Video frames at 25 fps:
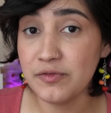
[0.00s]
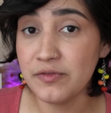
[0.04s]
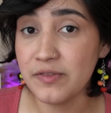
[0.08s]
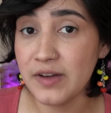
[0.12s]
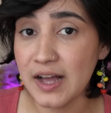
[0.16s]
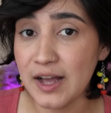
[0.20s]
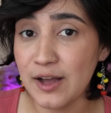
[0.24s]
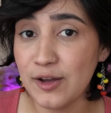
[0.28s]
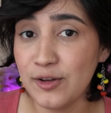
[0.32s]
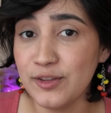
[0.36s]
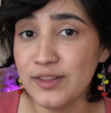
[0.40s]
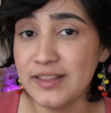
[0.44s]

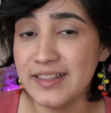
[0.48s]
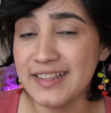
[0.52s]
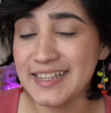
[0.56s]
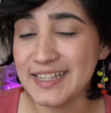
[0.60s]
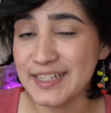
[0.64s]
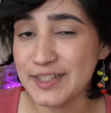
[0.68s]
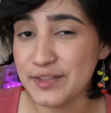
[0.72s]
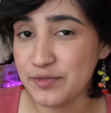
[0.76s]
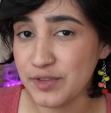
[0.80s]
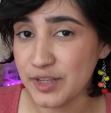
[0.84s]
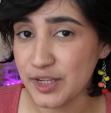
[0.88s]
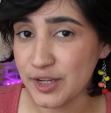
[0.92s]
found
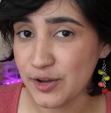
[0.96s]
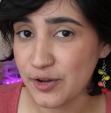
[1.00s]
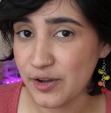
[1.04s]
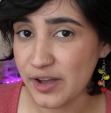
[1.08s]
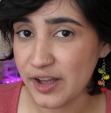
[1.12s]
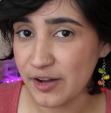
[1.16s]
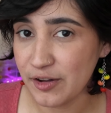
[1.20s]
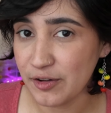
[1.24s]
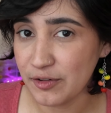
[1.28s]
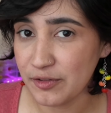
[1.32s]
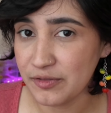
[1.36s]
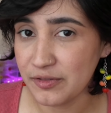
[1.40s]
this video
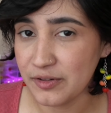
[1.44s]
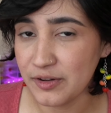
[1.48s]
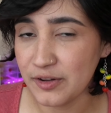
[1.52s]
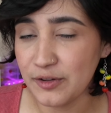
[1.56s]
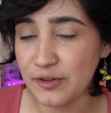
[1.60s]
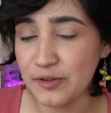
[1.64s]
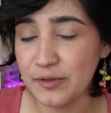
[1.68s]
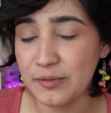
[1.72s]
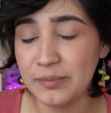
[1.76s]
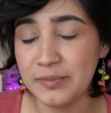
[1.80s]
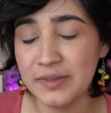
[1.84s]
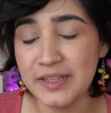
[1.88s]

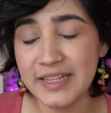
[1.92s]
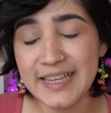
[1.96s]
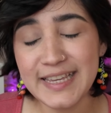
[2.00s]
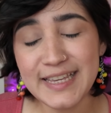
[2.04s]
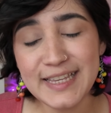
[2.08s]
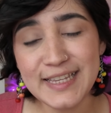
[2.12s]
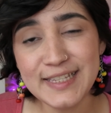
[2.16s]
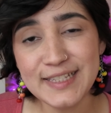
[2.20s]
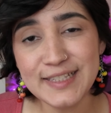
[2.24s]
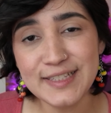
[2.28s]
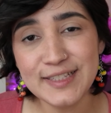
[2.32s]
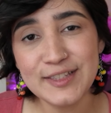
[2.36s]
helpful,
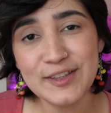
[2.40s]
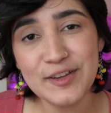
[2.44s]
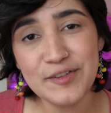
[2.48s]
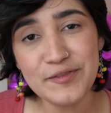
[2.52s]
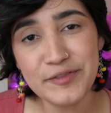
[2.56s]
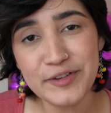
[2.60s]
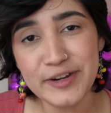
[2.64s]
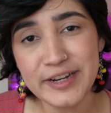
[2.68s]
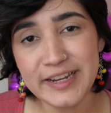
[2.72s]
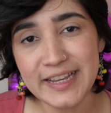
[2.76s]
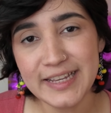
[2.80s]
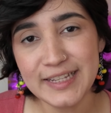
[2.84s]
please
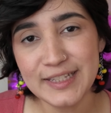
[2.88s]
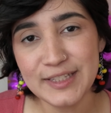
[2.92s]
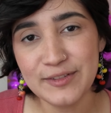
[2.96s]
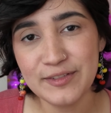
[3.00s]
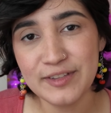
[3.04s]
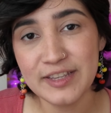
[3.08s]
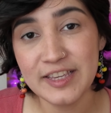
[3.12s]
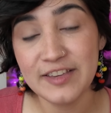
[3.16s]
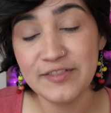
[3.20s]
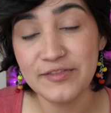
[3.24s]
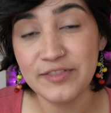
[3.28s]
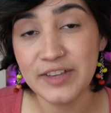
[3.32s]
don't forget
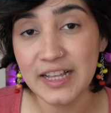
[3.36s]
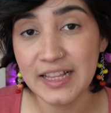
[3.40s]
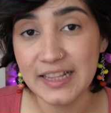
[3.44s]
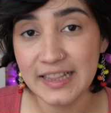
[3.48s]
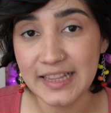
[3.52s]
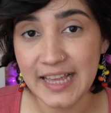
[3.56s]
to give a